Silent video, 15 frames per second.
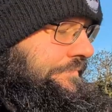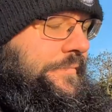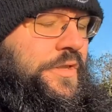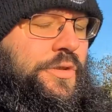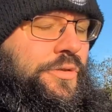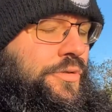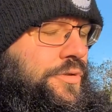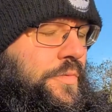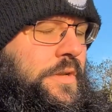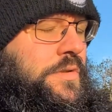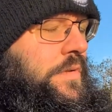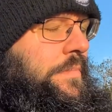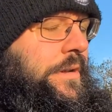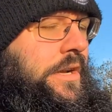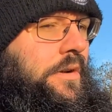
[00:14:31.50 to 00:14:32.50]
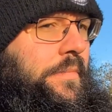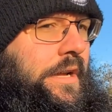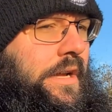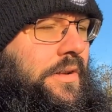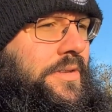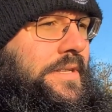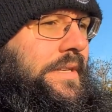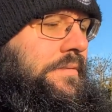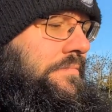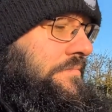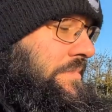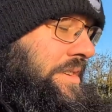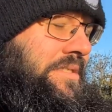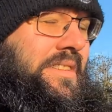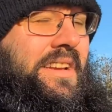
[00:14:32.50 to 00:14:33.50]
So those ones will be coming out.
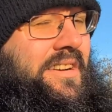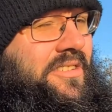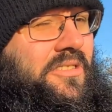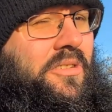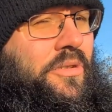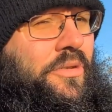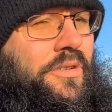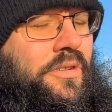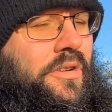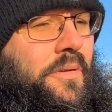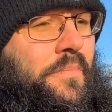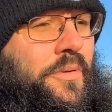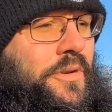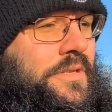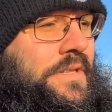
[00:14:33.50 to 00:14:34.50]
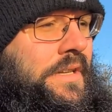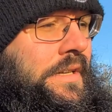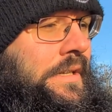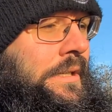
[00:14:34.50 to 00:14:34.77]
Whether they're going to go in the compost,